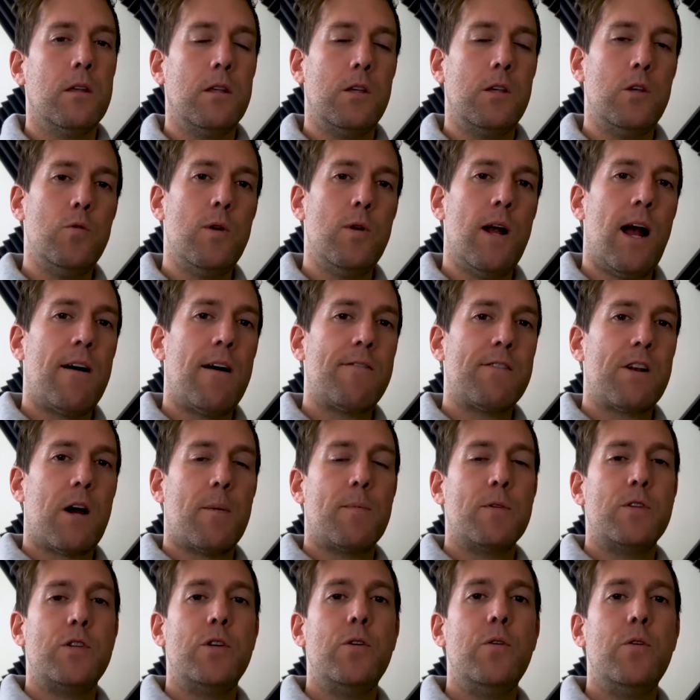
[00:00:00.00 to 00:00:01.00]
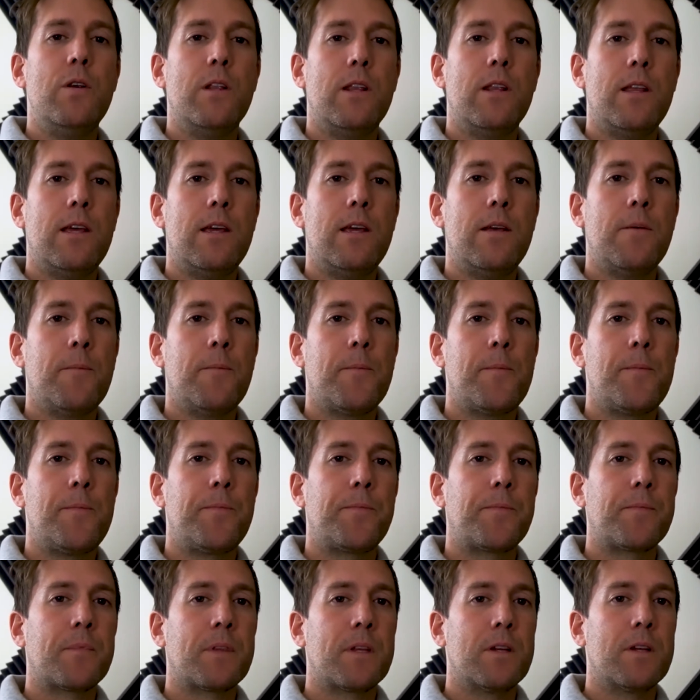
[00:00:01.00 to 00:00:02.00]
You have an opportunity.
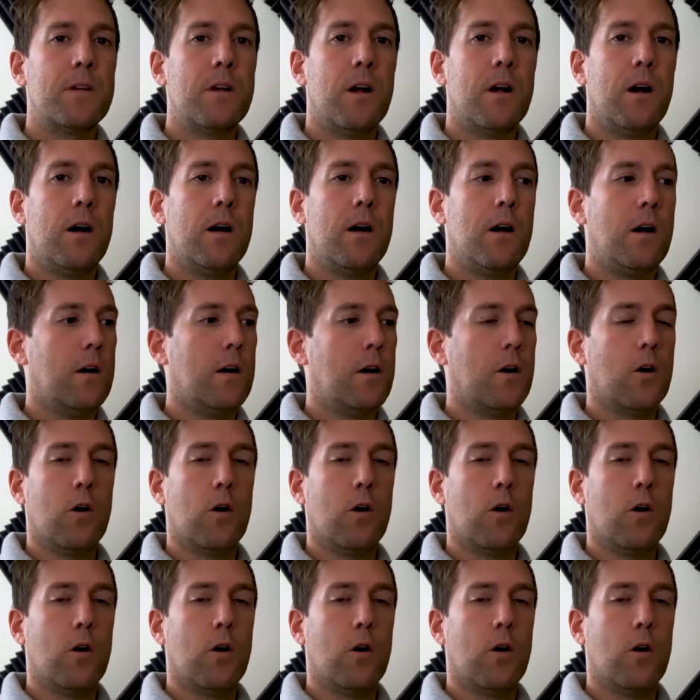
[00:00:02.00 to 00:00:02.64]
A